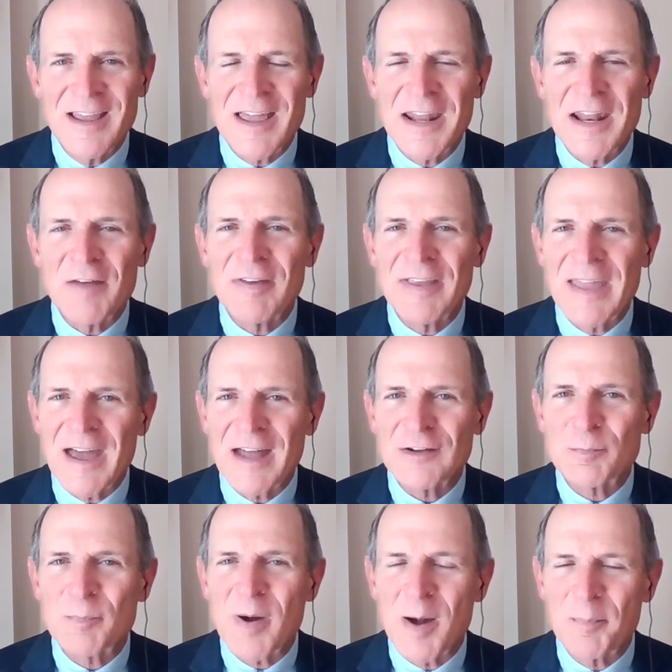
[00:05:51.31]
and having
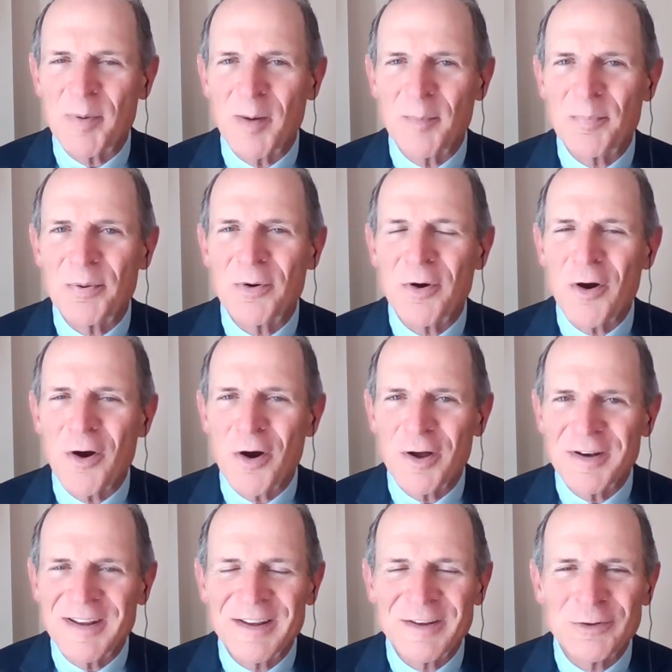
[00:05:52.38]
ads pop up
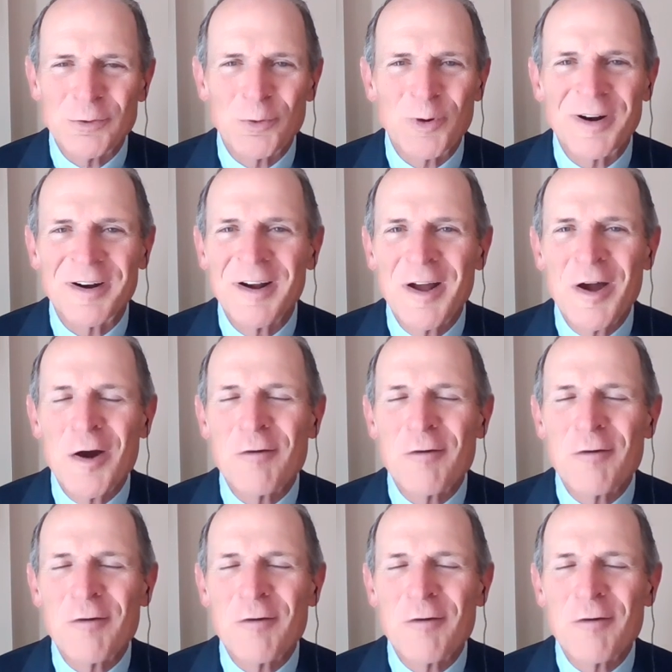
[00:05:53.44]
on your